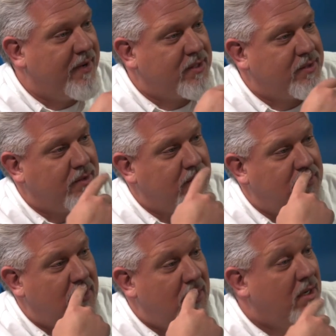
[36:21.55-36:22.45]
Film
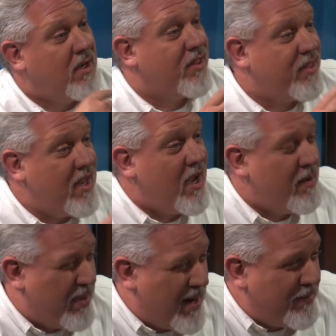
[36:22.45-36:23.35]
Festival. You
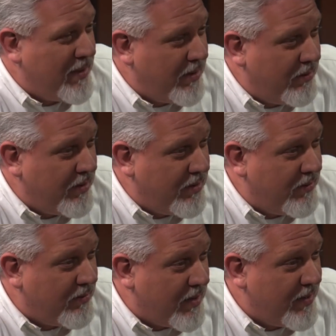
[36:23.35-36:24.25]
think I'm popular
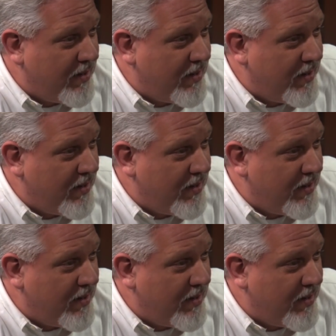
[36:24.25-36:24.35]
with